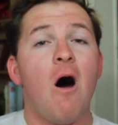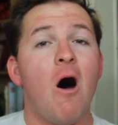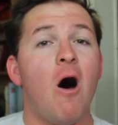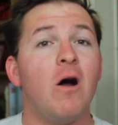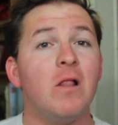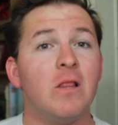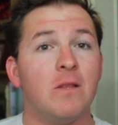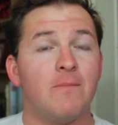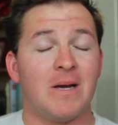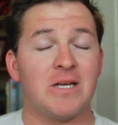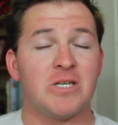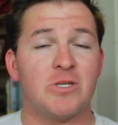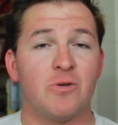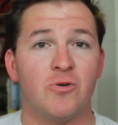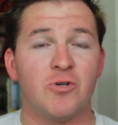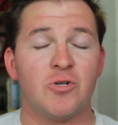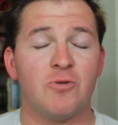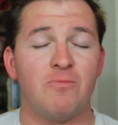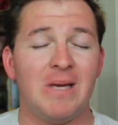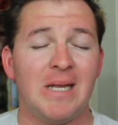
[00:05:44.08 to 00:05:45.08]
All of my
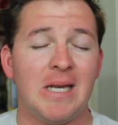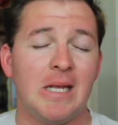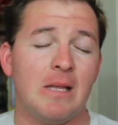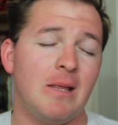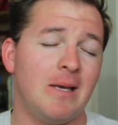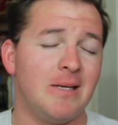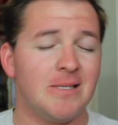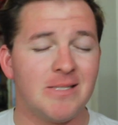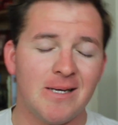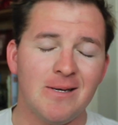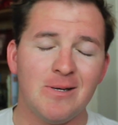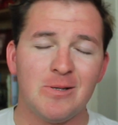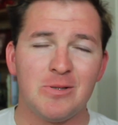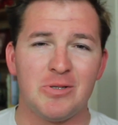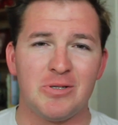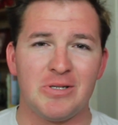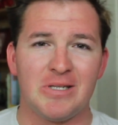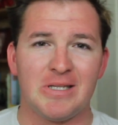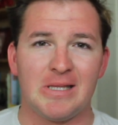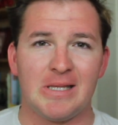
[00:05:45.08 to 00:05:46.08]
social media links,
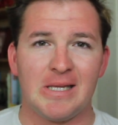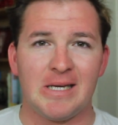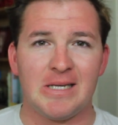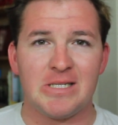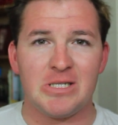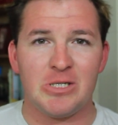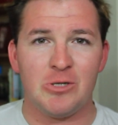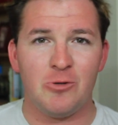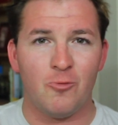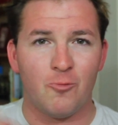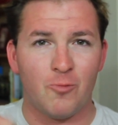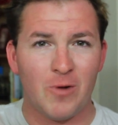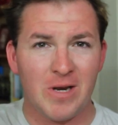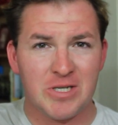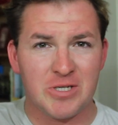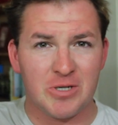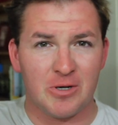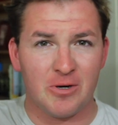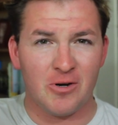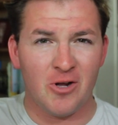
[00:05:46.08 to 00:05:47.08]
including the link to
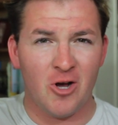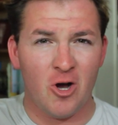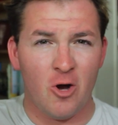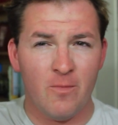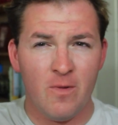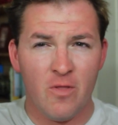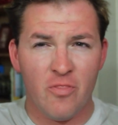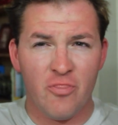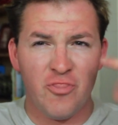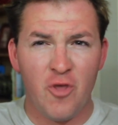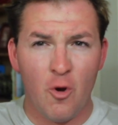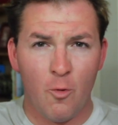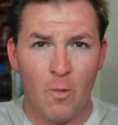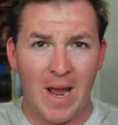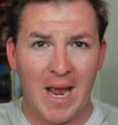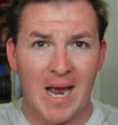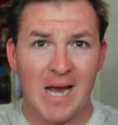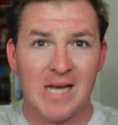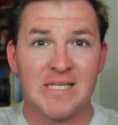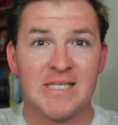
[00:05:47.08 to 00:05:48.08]
Return Home, The
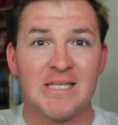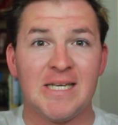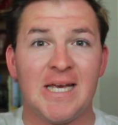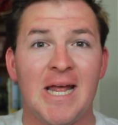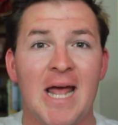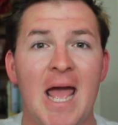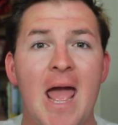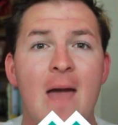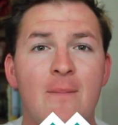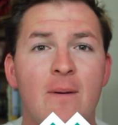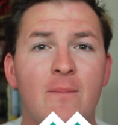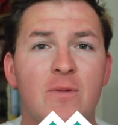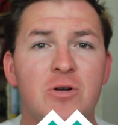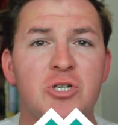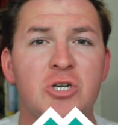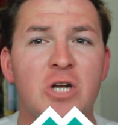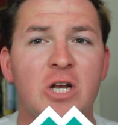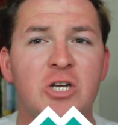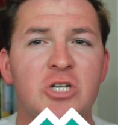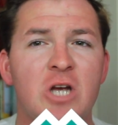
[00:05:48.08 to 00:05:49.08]
Way I See It, and my
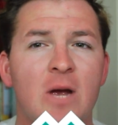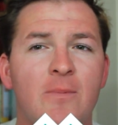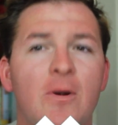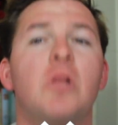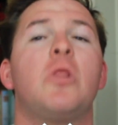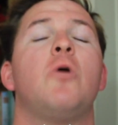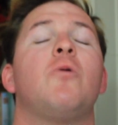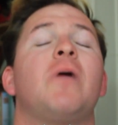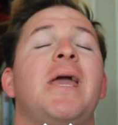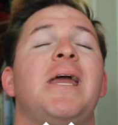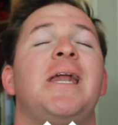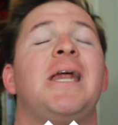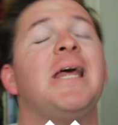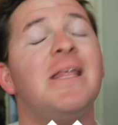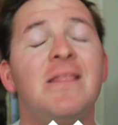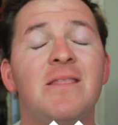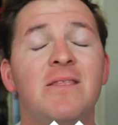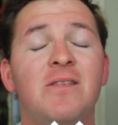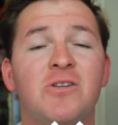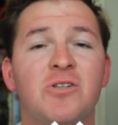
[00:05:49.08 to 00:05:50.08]
merchandise shop are located
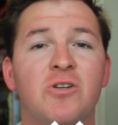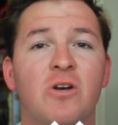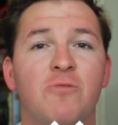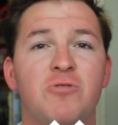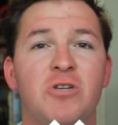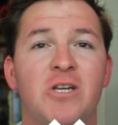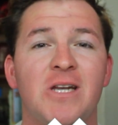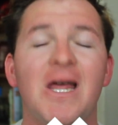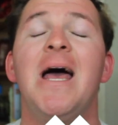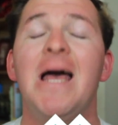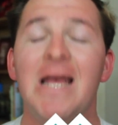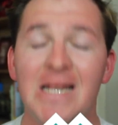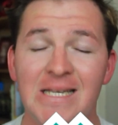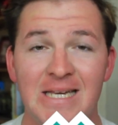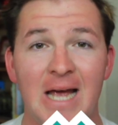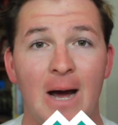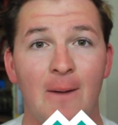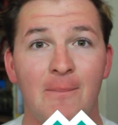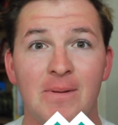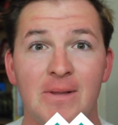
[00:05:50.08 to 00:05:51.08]
in the description
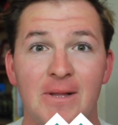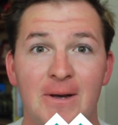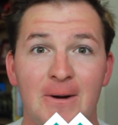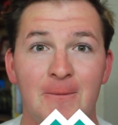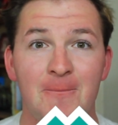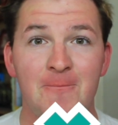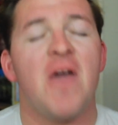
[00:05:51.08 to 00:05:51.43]
down below.